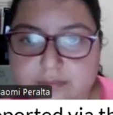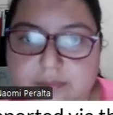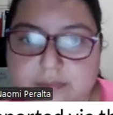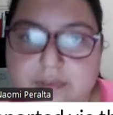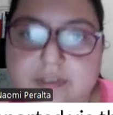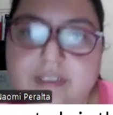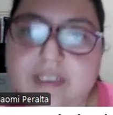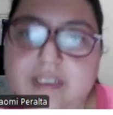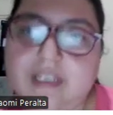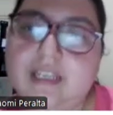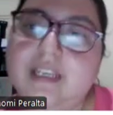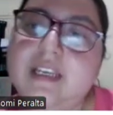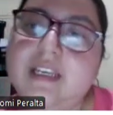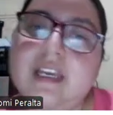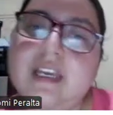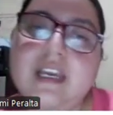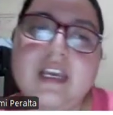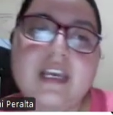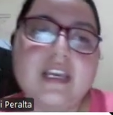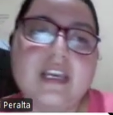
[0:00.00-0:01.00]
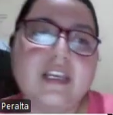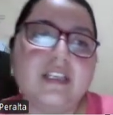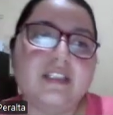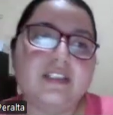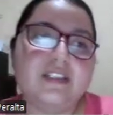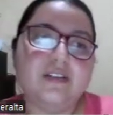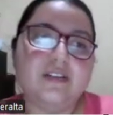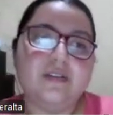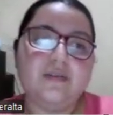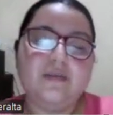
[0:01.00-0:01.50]
Okay,
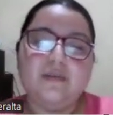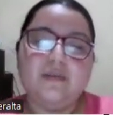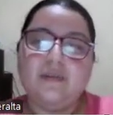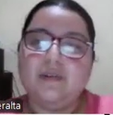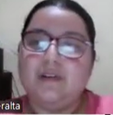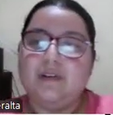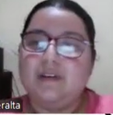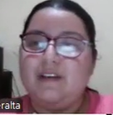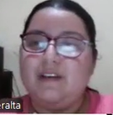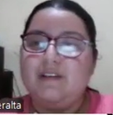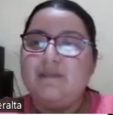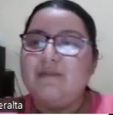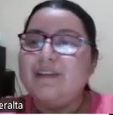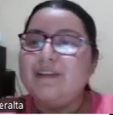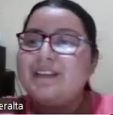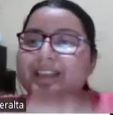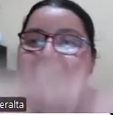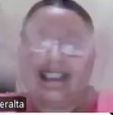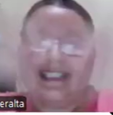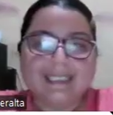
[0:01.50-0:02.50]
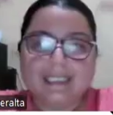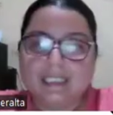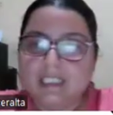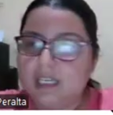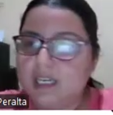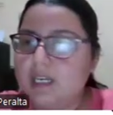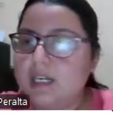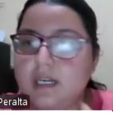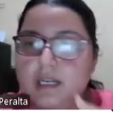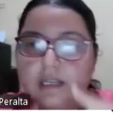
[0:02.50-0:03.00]
so it was
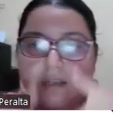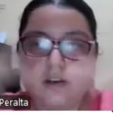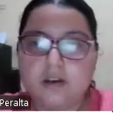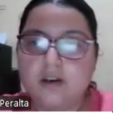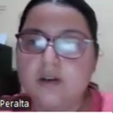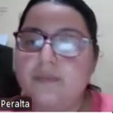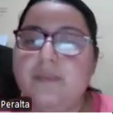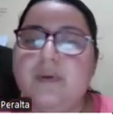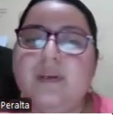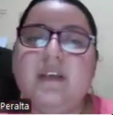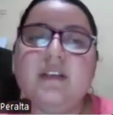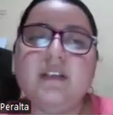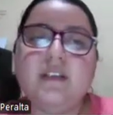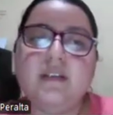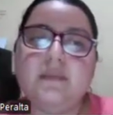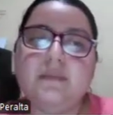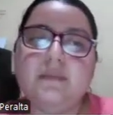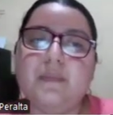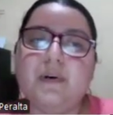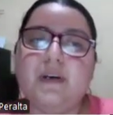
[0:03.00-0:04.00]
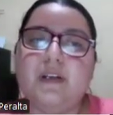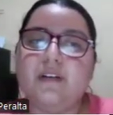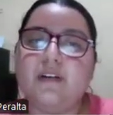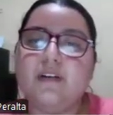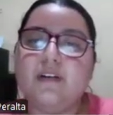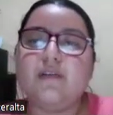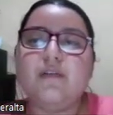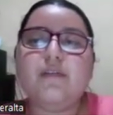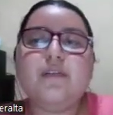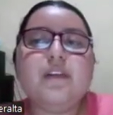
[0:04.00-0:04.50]
entirely copied, but
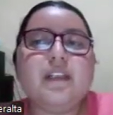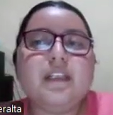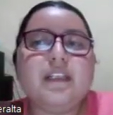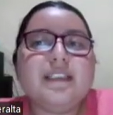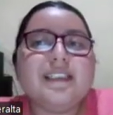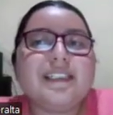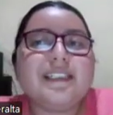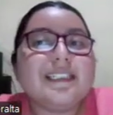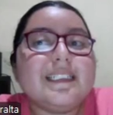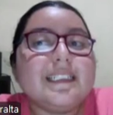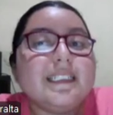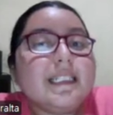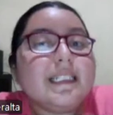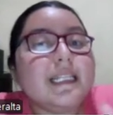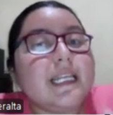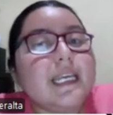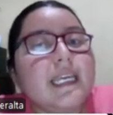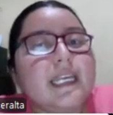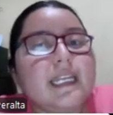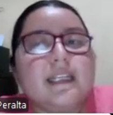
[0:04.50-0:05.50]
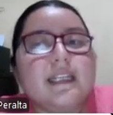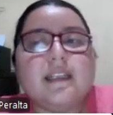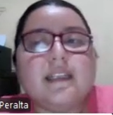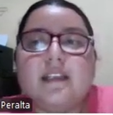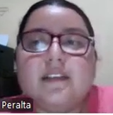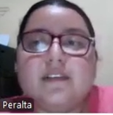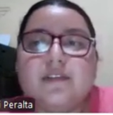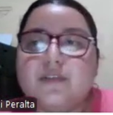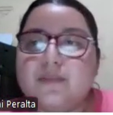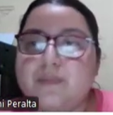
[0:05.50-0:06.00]
only translated
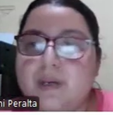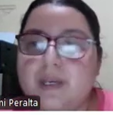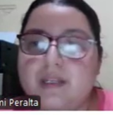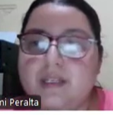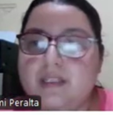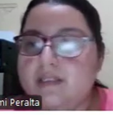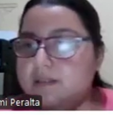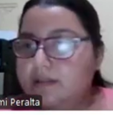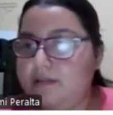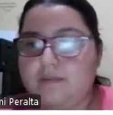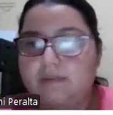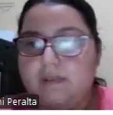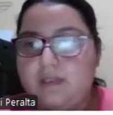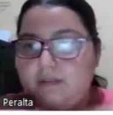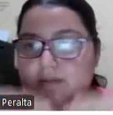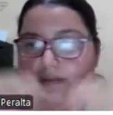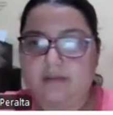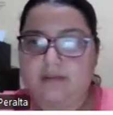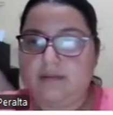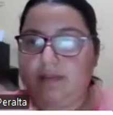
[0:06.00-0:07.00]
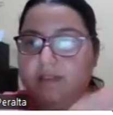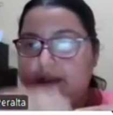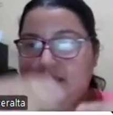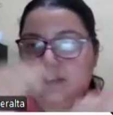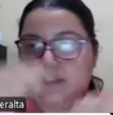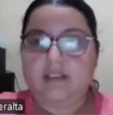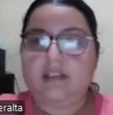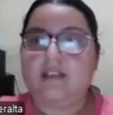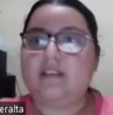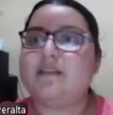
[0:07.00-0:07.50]
into Spanish. Is what like
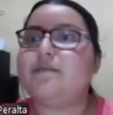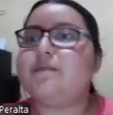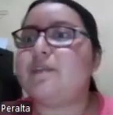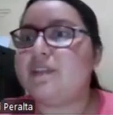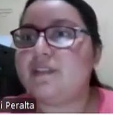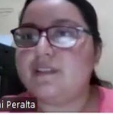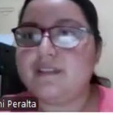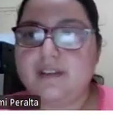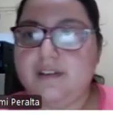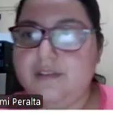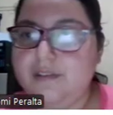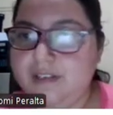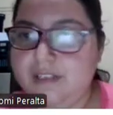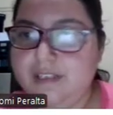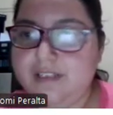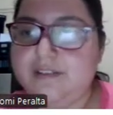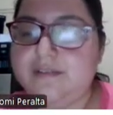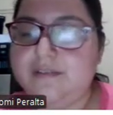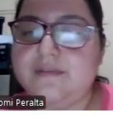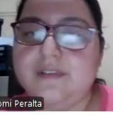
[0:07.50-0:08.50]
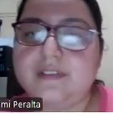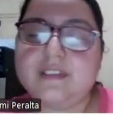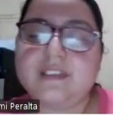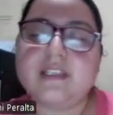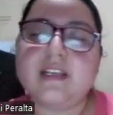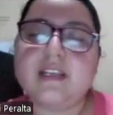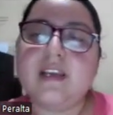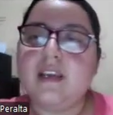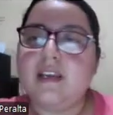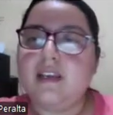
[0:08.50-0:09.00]
that was the only difference.
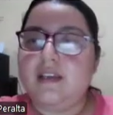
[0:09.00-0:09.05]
